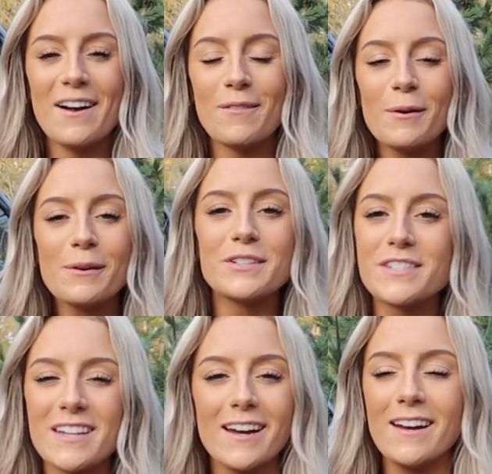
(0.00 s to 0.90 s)
While we were
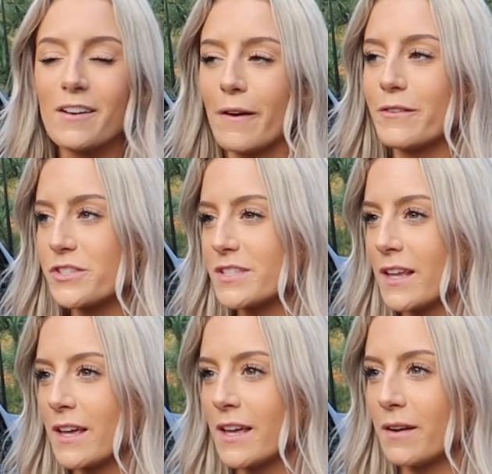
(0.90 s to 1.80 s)
standing here, I was just
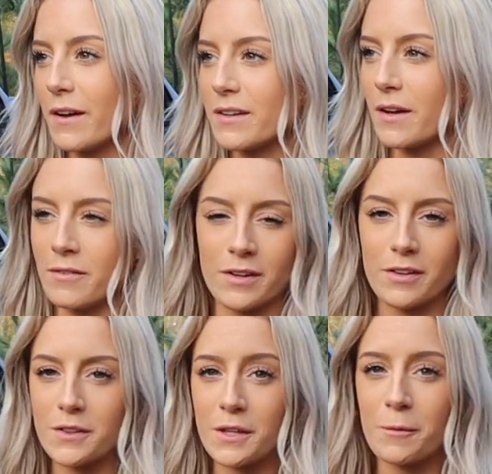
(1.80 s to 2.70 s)
thinking of
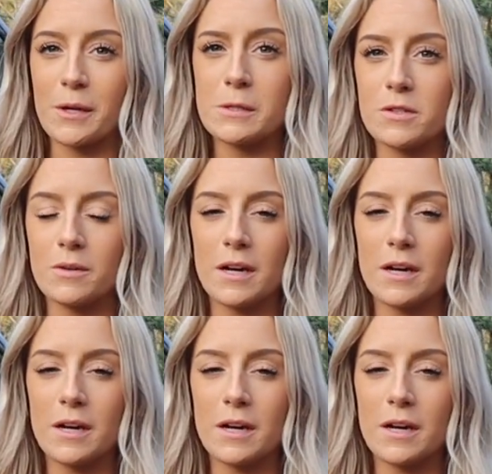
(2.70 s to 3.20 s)
another thing we could do.